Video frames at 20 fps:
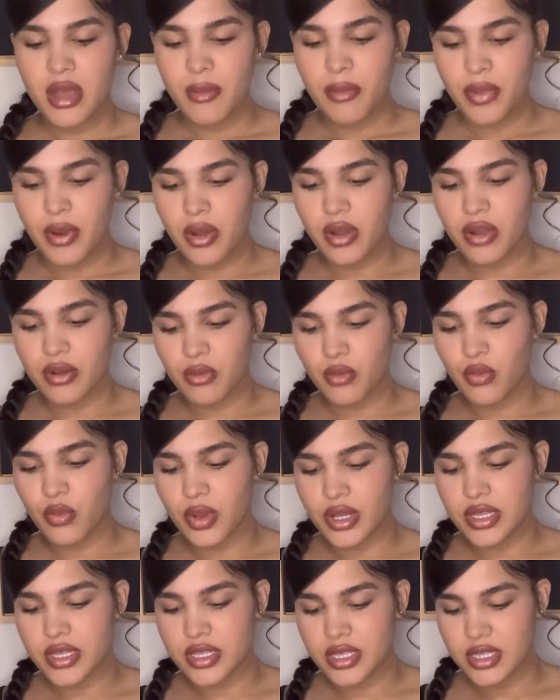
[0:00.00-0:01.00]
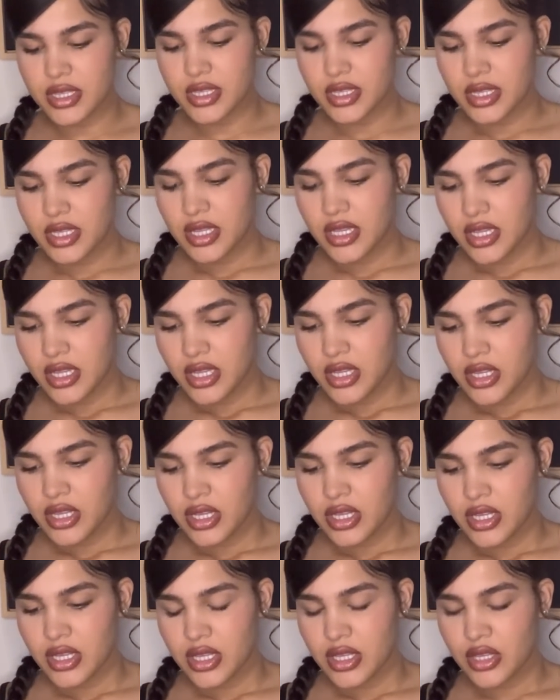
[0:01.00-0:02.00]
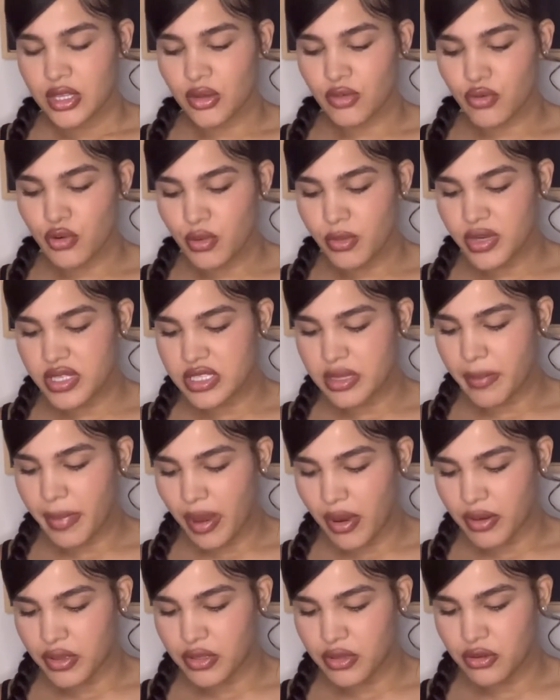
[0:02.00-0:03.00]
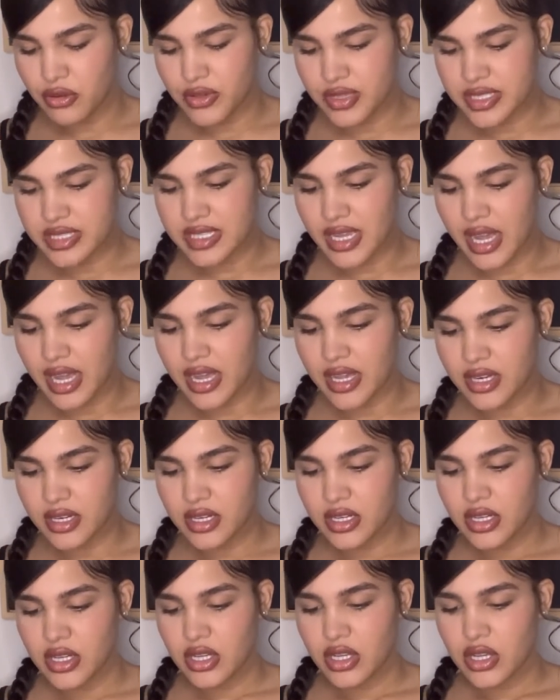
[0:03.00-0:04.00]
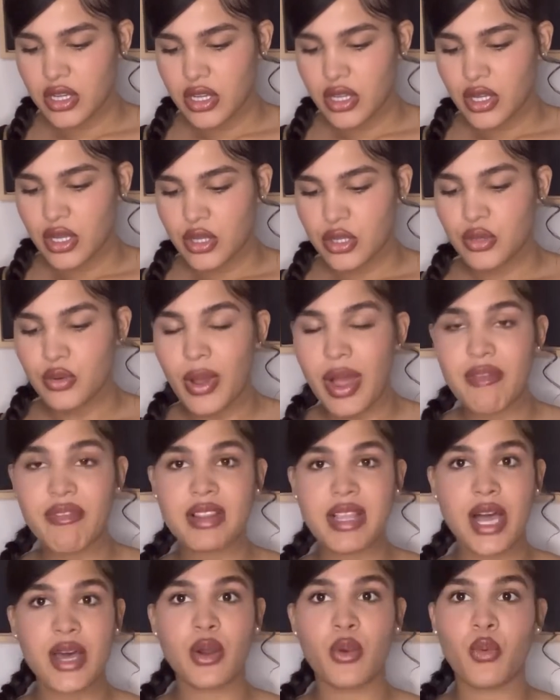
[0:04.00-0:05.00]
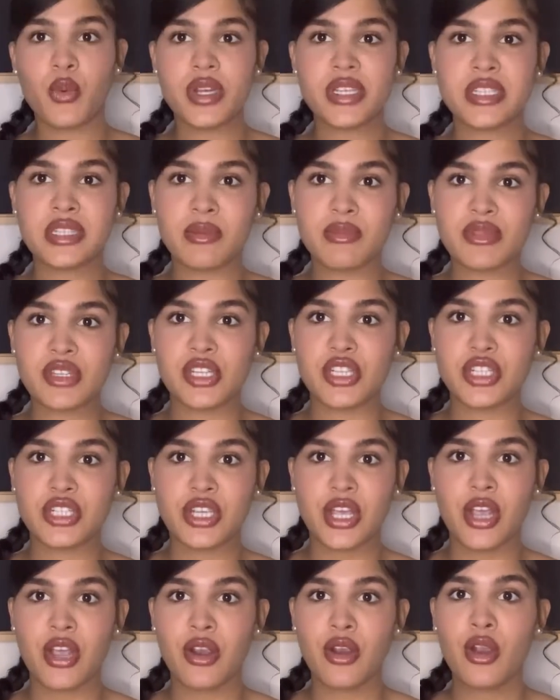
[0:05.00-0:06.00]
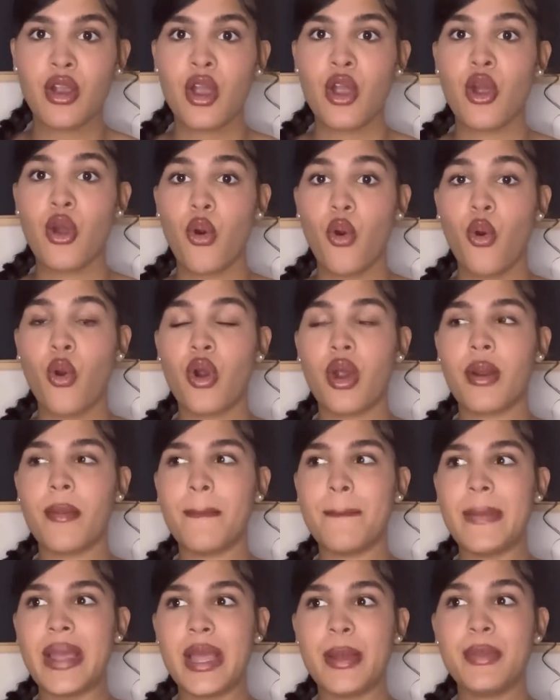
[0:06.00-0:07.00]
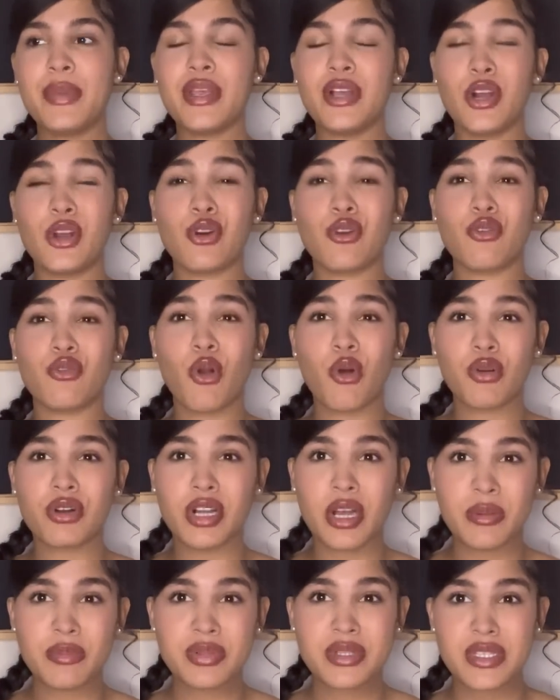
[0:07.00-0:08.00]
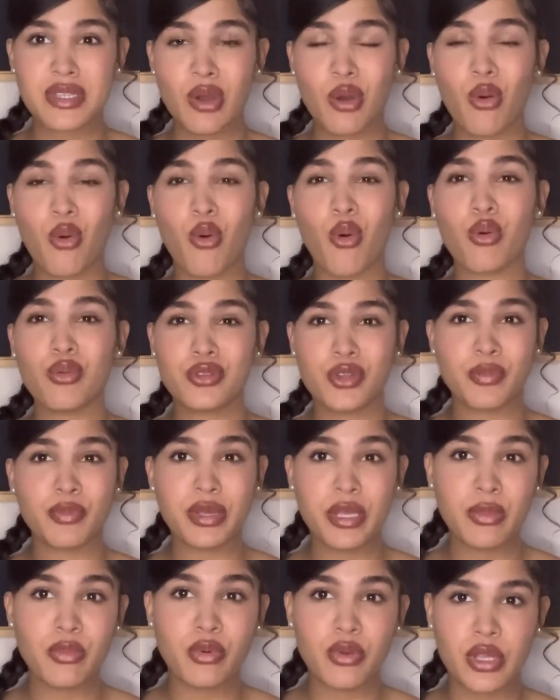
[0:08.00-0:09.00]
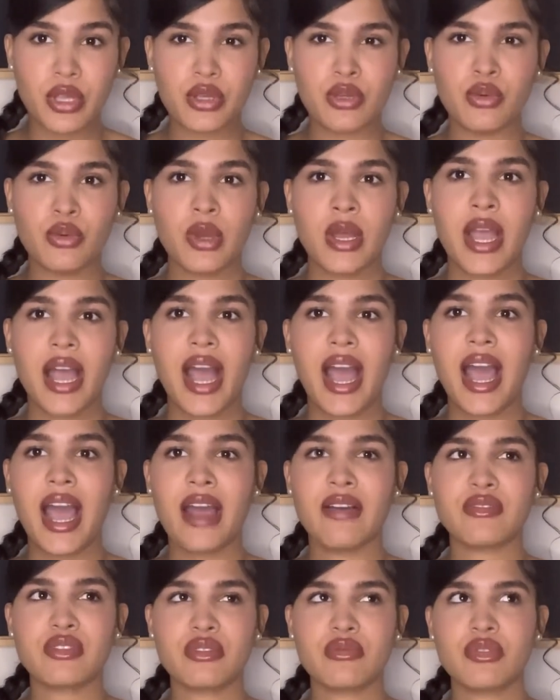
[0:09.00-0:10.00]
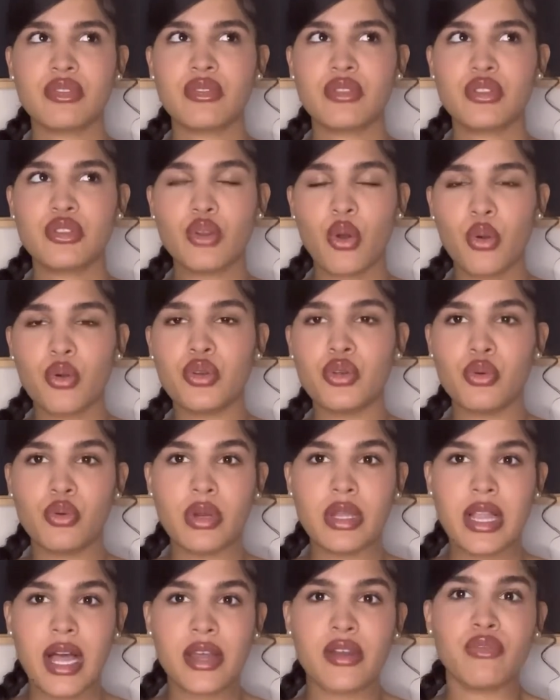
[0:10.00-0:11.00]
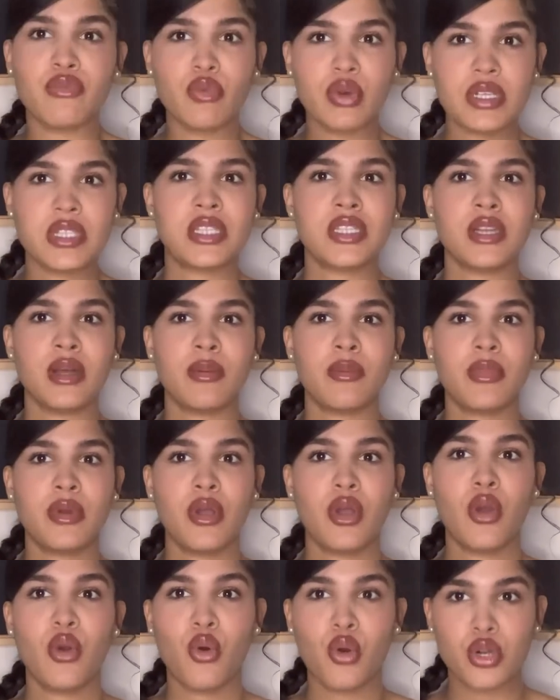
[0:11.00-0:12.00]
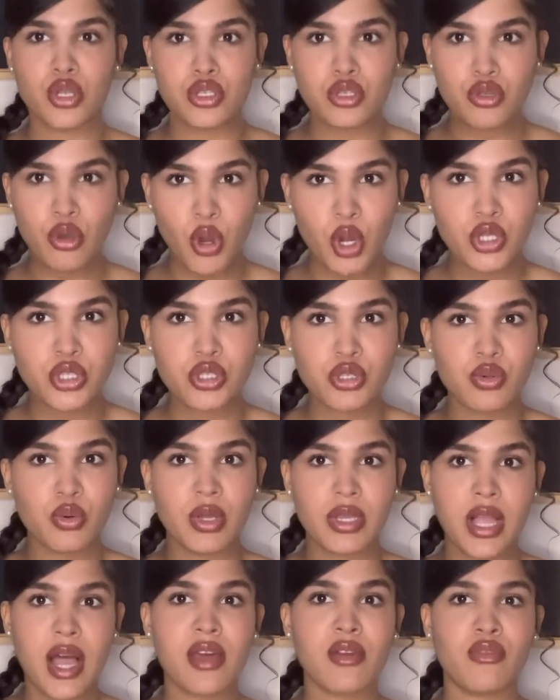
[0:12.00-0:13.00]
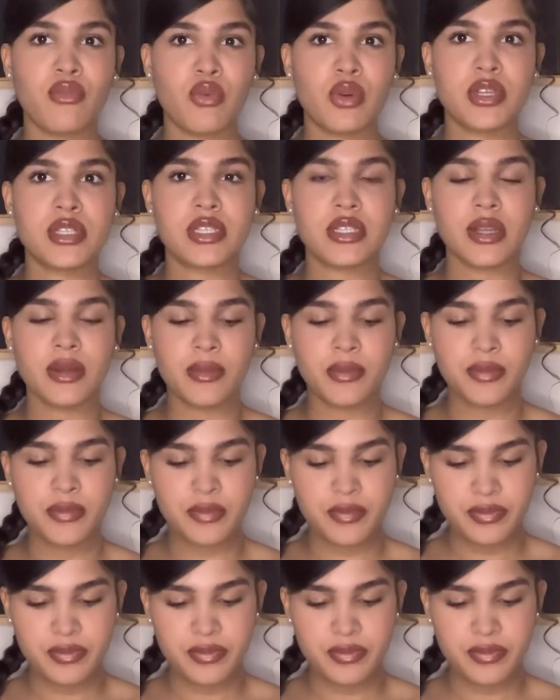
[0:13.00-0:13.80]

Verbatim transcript: But what the rumors about you is that you have a lot of wisdom to share, or maybe grown ups, older people than you, have shown you a lot of wisdom or taught you a lot of wisdom.